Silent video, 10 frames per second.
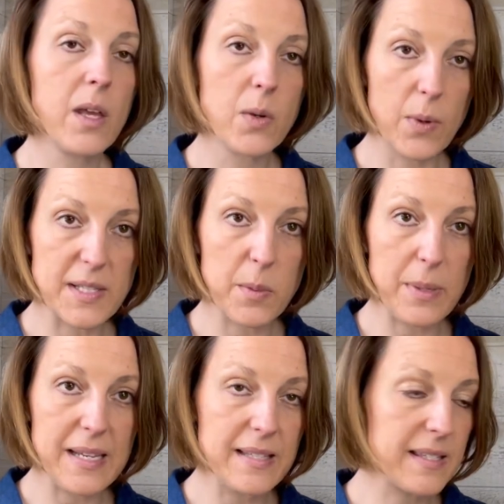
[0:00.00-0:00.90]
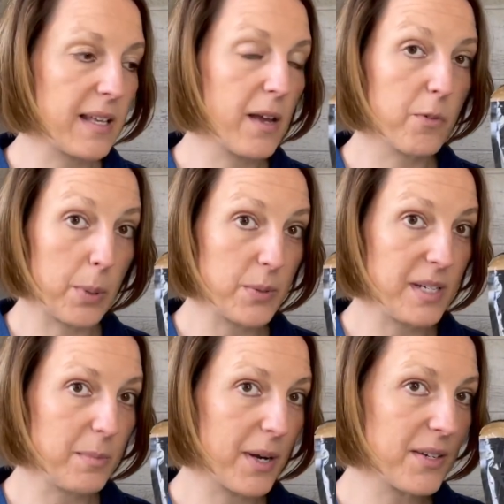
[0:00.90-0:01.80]
recipes of
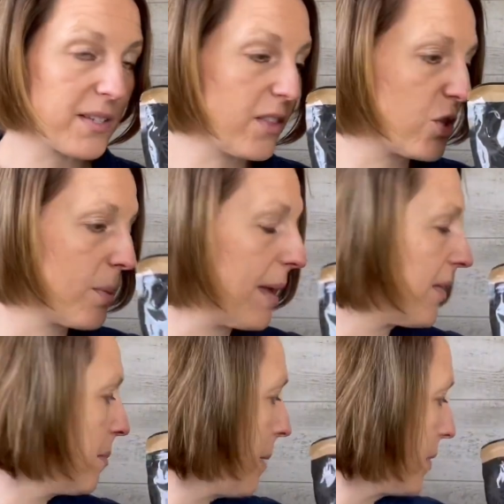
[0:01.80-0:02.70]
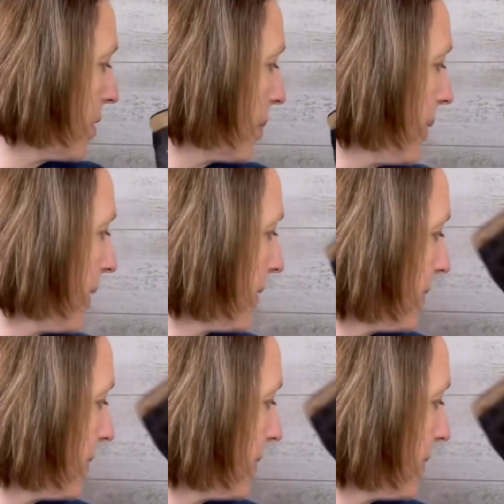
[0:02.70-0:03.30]
protein bars in the Trim Healthy Mama cookbook.